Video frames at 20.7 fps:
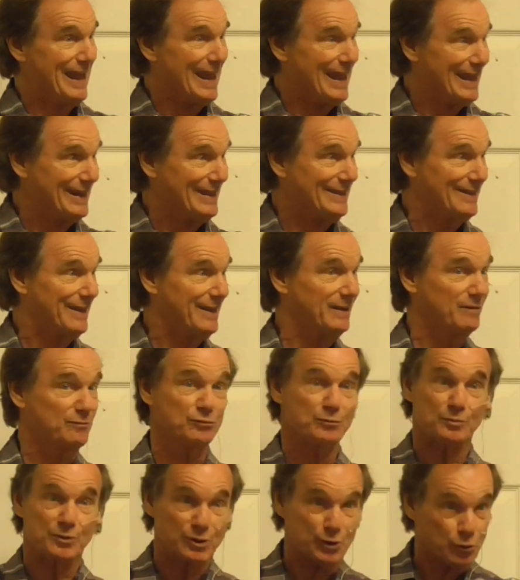anything
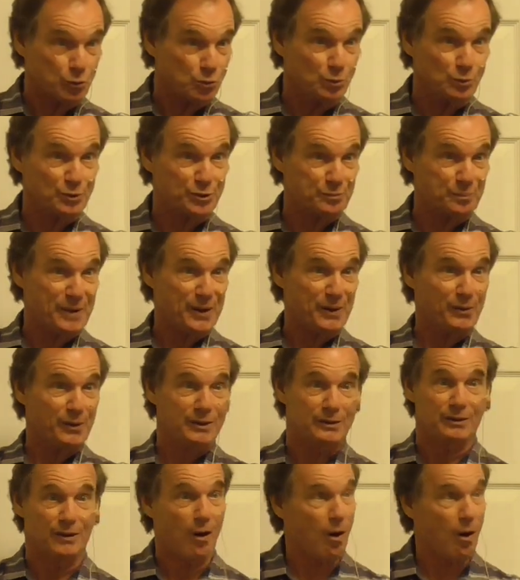from school spirit